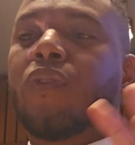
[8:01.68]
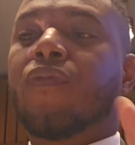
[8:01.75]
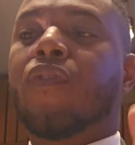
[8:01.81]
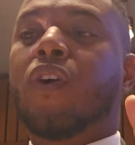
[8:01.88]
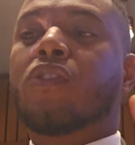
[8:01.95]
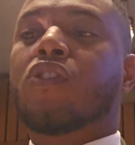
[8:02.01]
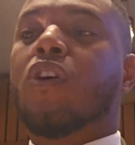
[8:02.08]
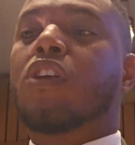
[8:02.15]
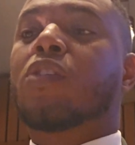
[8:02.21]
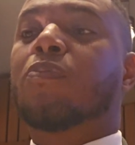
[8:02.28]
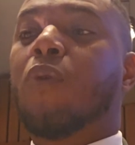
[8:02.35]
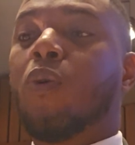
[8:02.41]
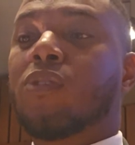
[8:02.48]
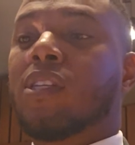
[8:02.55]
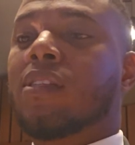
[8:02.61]
reverse
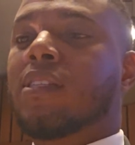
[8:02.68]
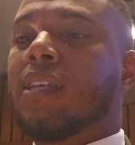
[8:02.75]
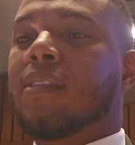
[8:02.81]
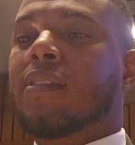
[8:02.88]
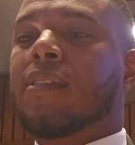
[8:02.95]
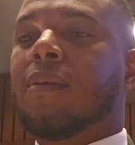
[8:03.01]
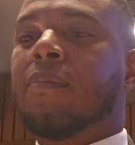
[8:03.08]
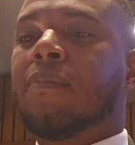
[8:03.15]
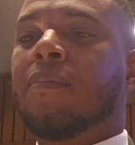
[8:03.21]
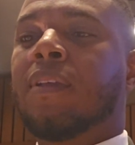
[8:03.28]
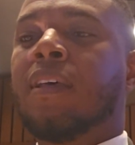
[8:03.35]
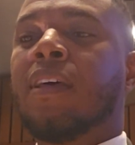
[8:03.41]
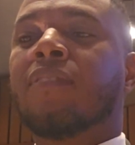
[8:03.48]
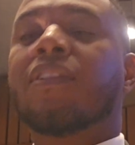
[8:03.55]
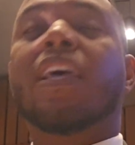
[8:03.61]
osmosis system,
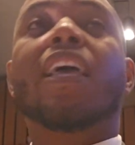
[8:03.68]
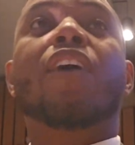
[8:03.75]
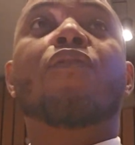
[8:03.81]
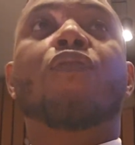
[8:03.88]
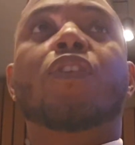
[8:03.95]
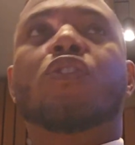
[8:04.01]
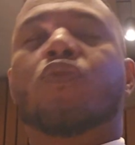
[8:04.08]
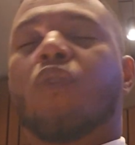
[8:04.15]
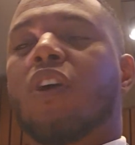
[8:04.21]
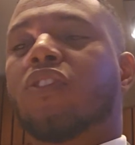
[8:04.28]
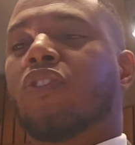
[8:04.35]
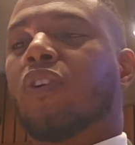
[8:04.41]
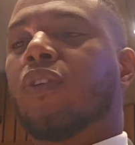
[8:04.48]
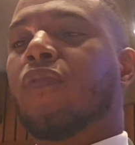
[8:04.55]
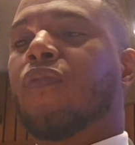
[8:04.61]
the
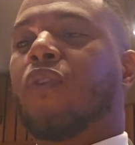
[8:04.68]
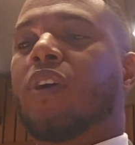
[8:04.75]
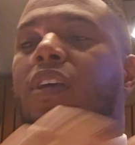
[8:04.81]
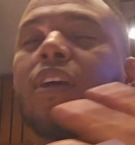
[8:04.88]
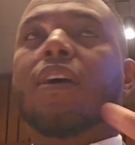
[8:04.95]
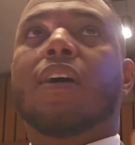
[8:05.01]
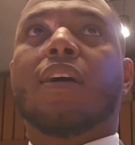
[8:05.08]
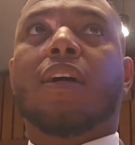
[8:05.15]
infrastructure for